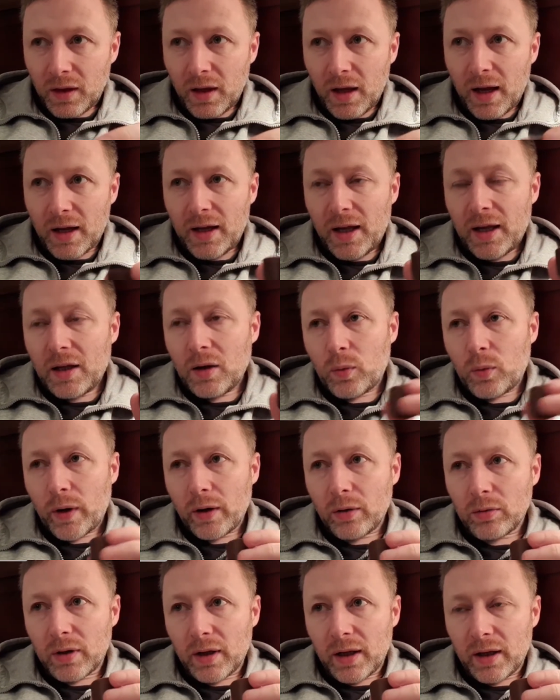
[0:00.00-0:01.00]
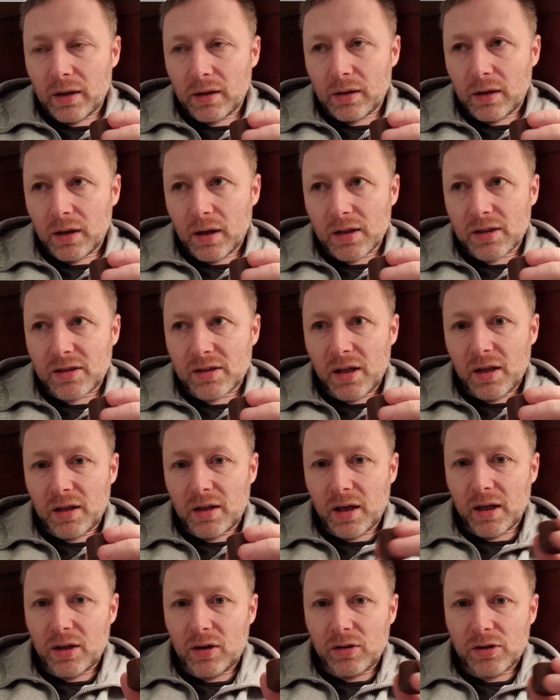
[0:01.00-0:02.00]
And then a while later, I said,
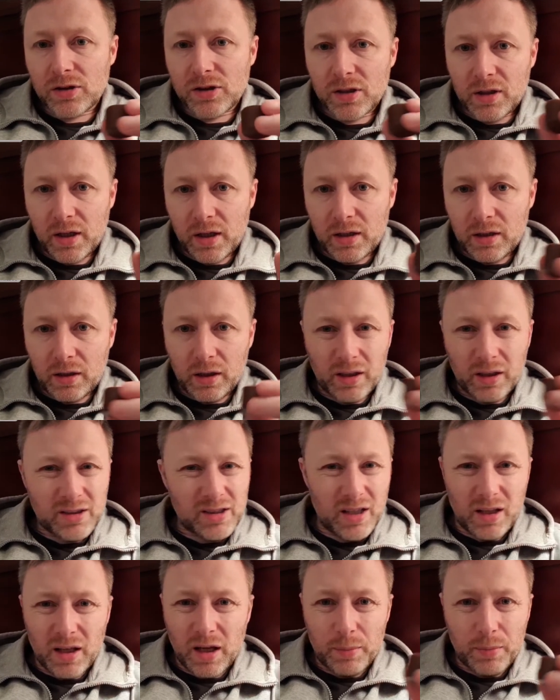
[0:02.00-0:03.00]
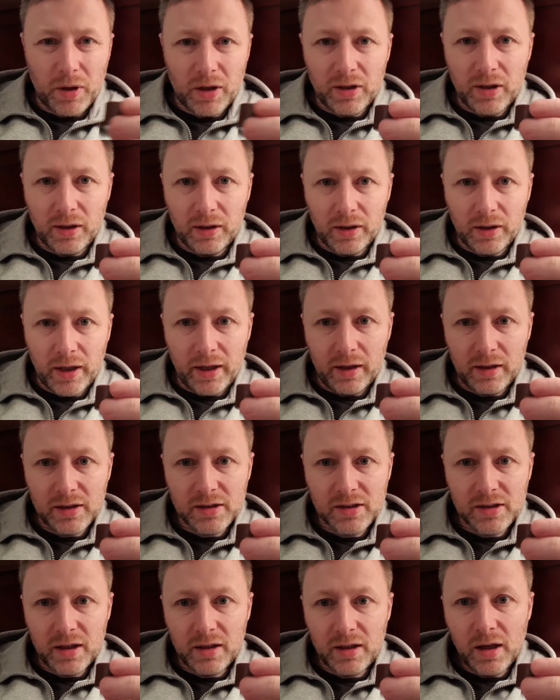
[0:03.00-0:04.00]
because she died, like, say, like about a year later, I
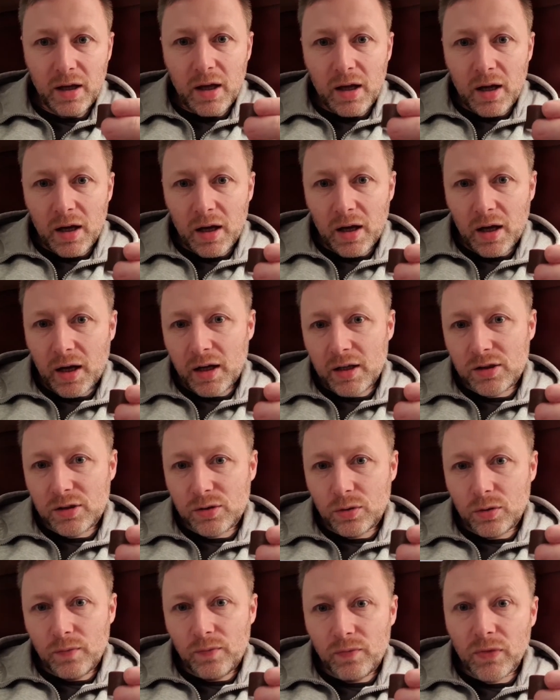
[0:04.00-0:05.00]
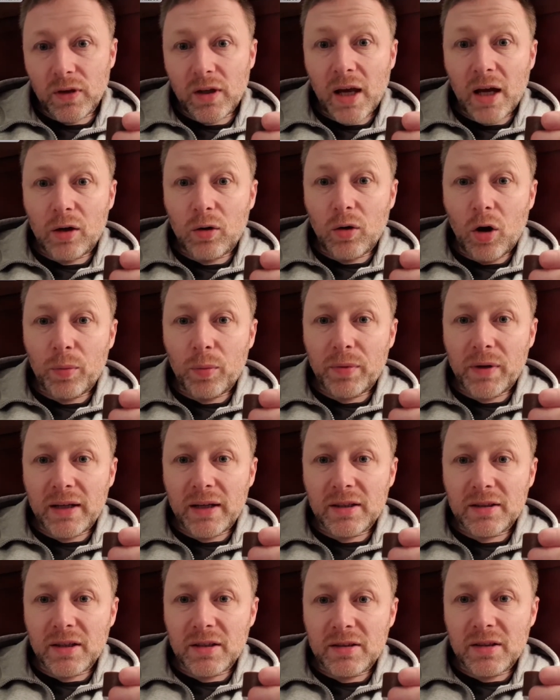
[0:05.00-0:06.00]
said, so, yeah, I got
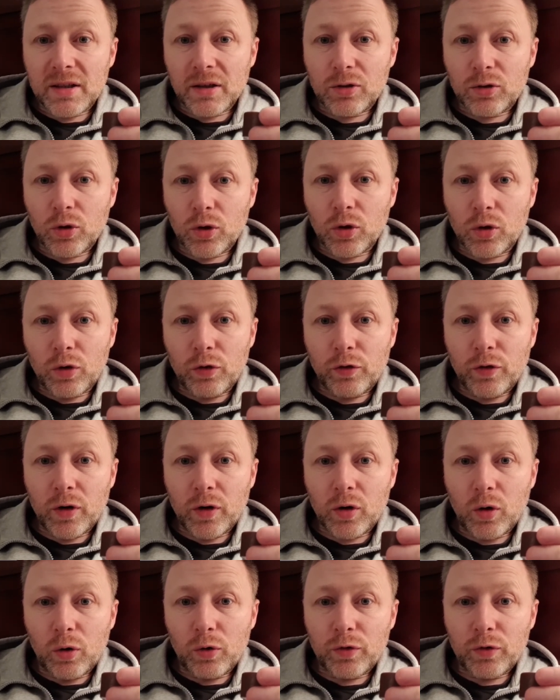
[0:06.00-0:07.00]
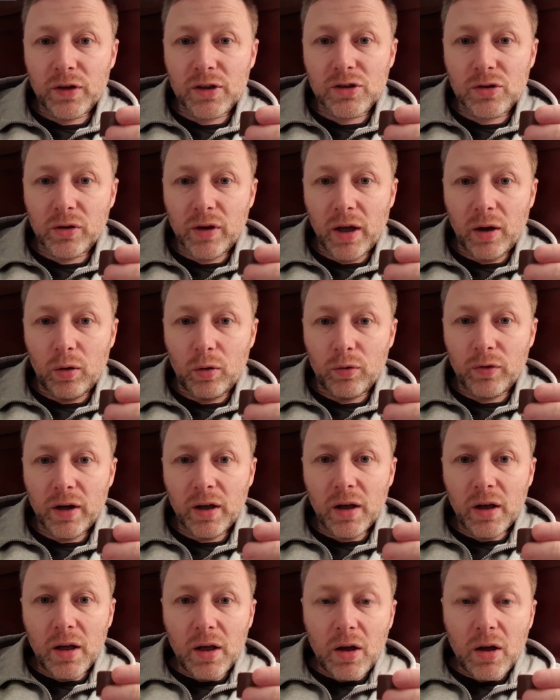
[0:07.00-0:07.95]
upgraded to tier 2 and got fuck all for it, so get over it.